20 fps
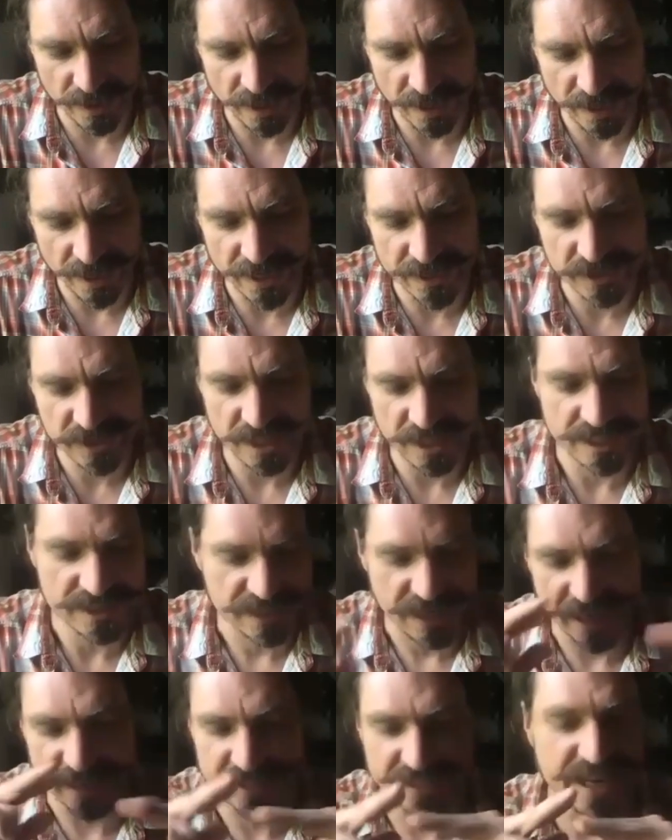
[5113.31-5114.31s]
this
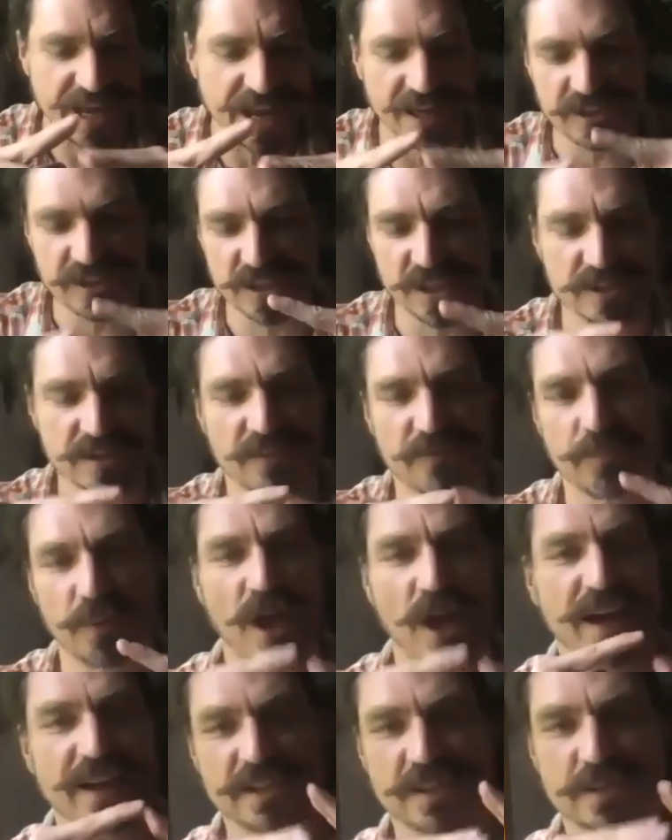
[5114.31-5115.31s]
like nexus of
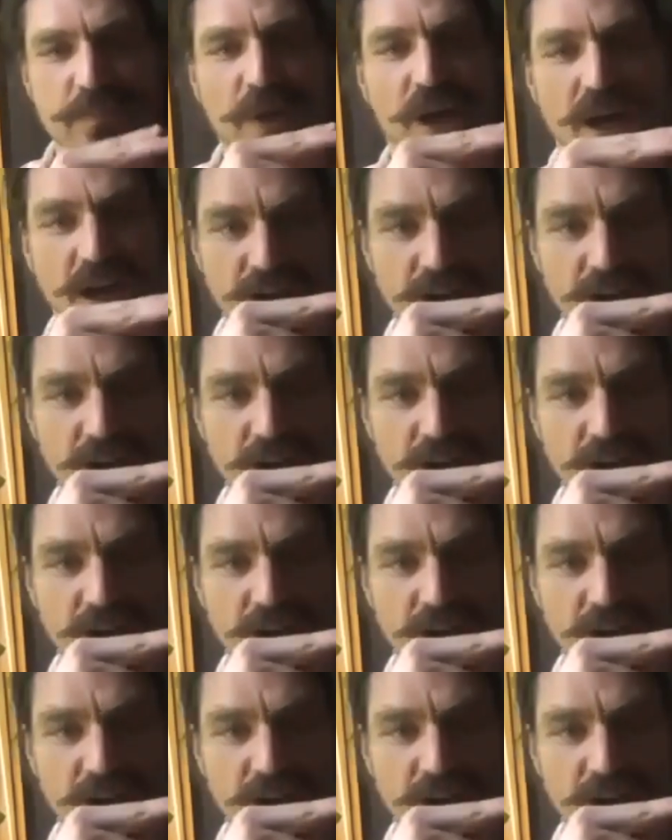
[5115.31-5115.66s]
blind spot